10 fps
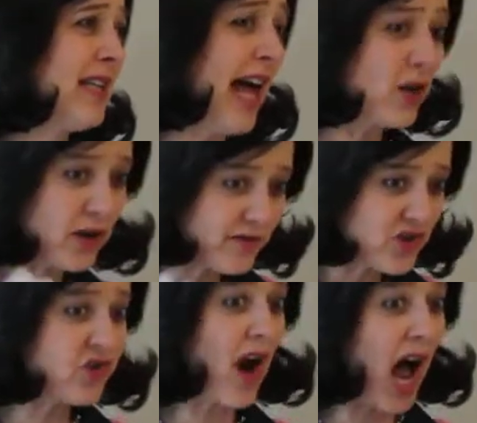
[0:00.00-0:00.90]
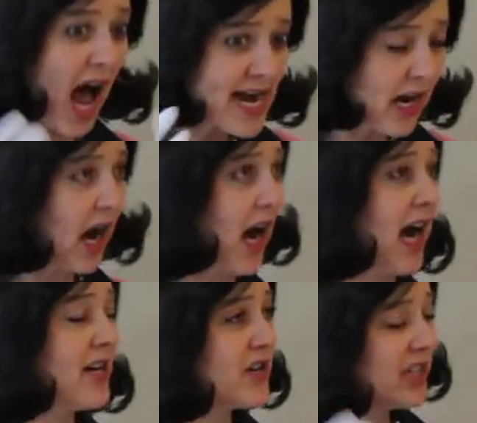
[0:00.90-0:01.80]
I could have tried
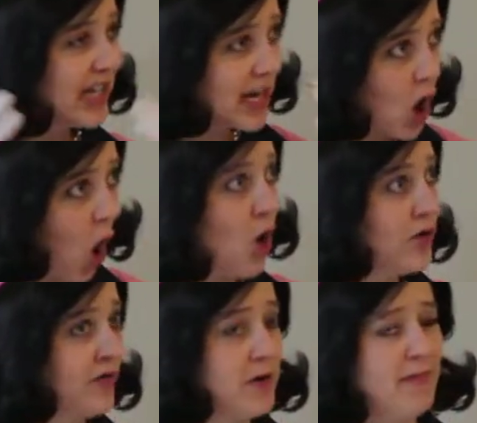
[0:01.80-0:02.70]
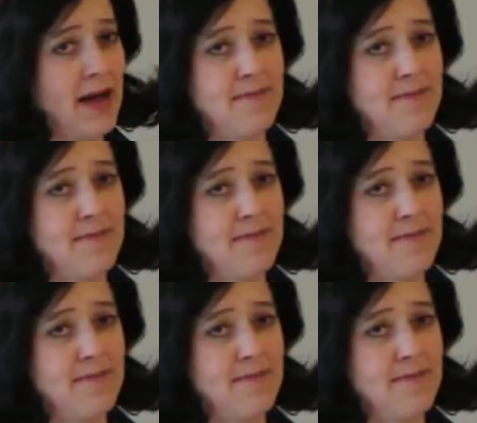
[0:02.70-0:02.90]
harder to get over my